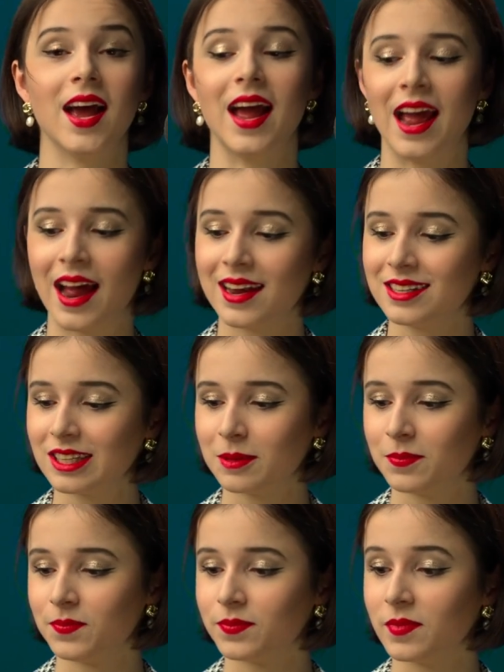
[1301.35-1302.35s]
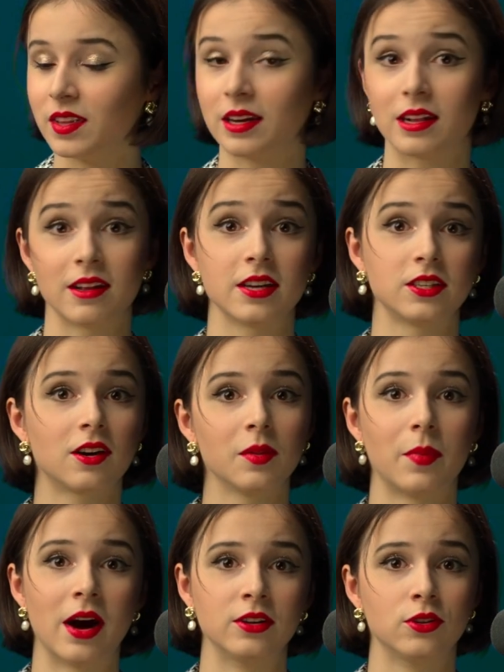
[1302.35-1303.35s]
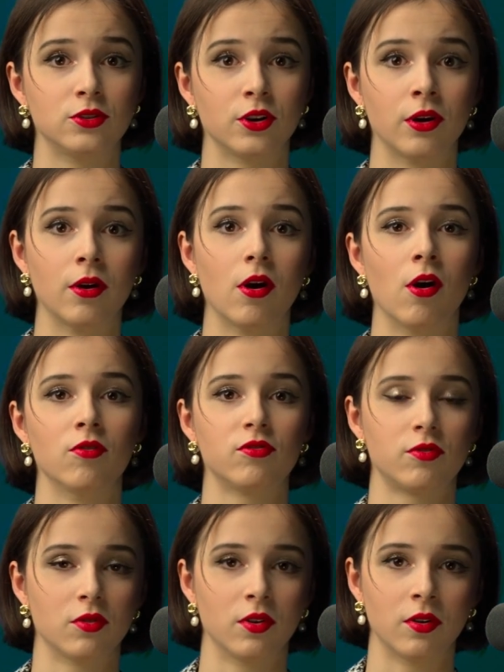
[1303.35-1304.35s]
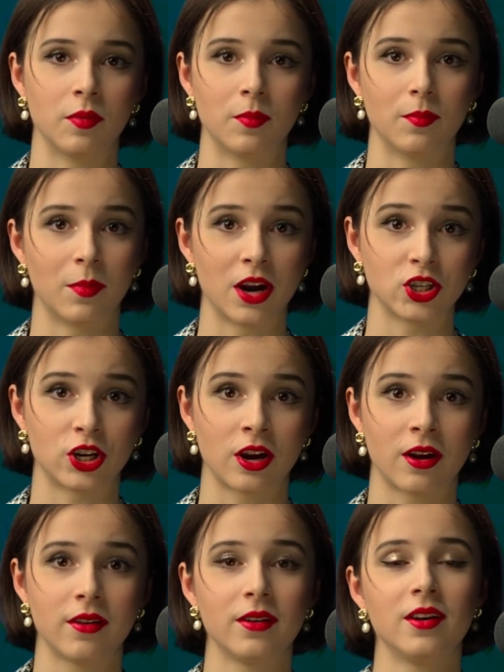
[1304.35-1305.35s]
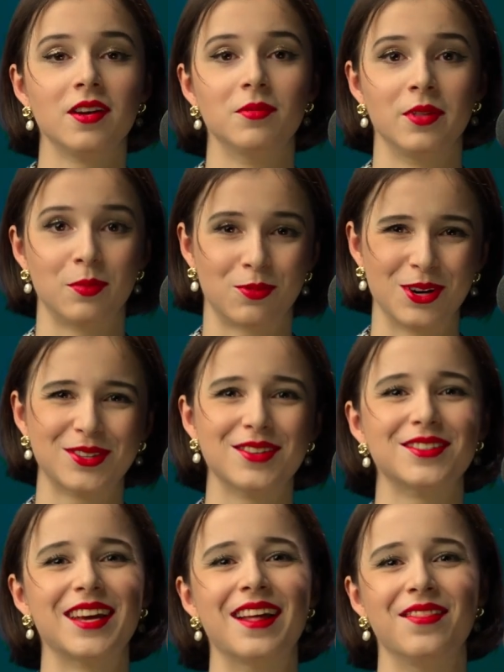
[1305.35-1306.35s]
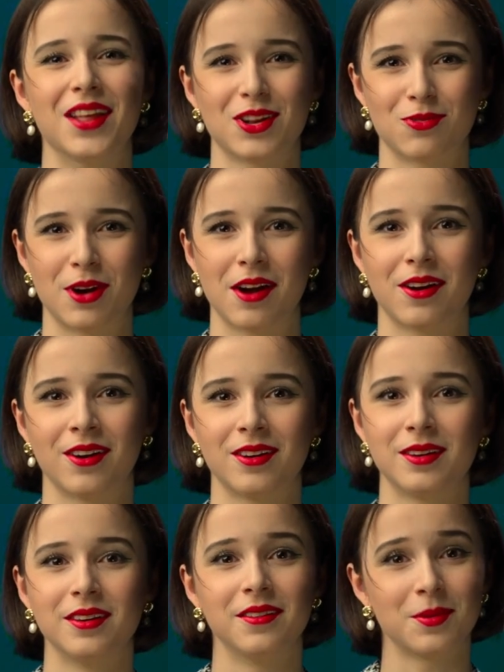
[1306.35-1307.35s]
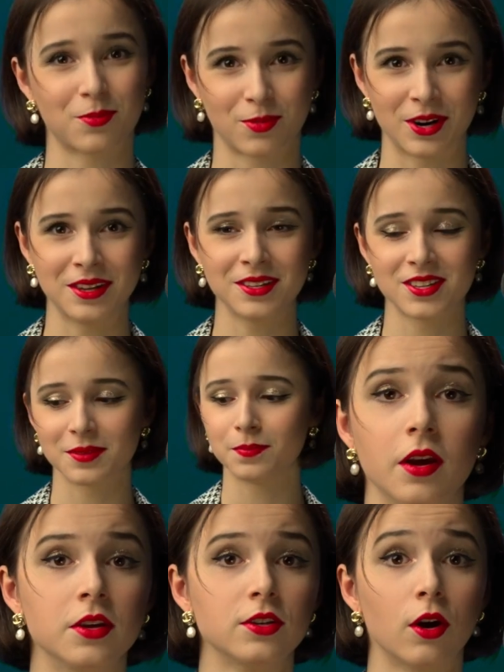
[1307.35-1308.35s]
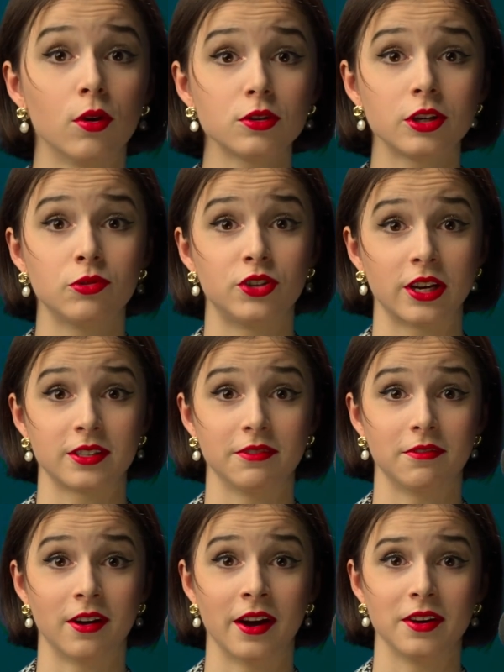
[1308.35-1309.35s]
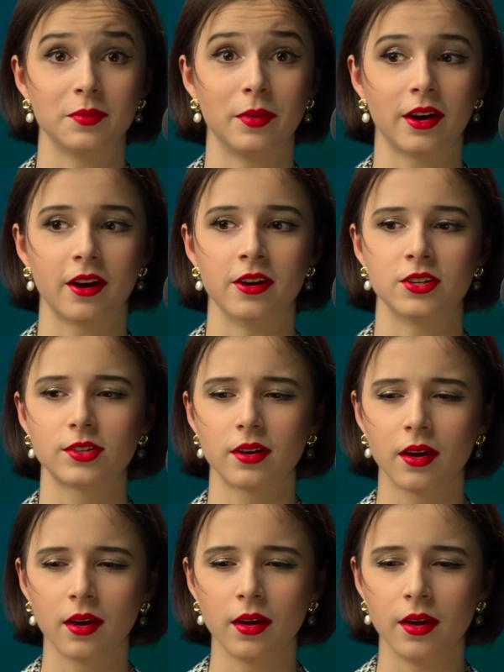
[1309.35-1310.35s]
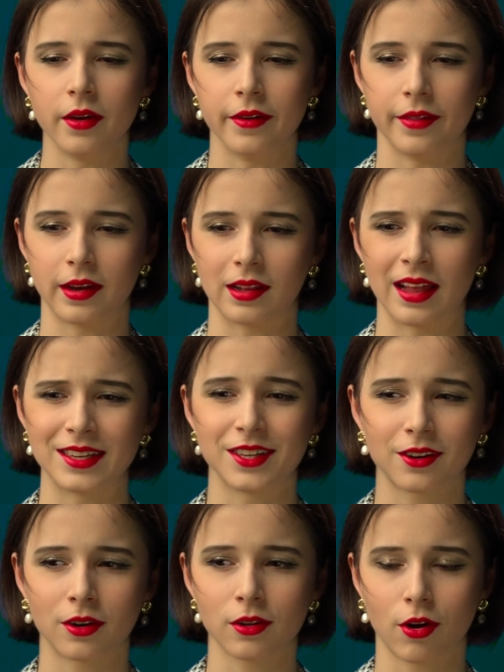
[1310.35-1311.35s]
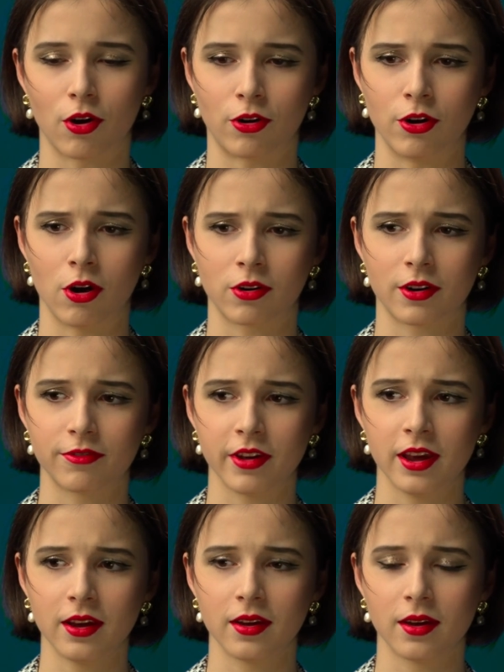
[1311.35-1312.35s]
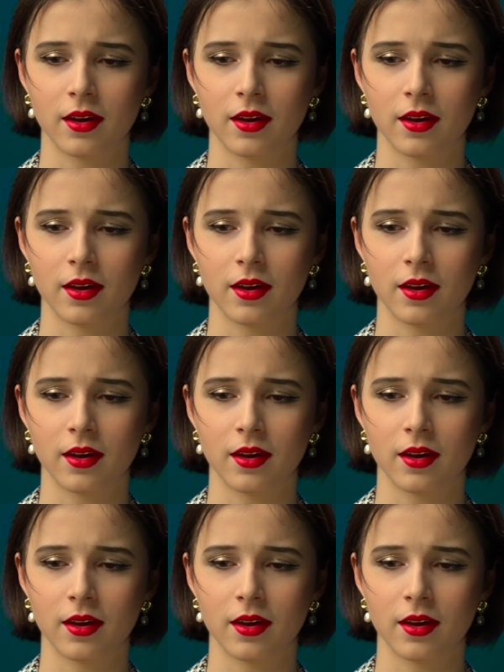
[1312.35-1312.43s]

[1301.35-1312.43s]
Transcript: And the classical pas de deux of Masha, the princess and Nutcracker, the prince, is also justified because the classical choreography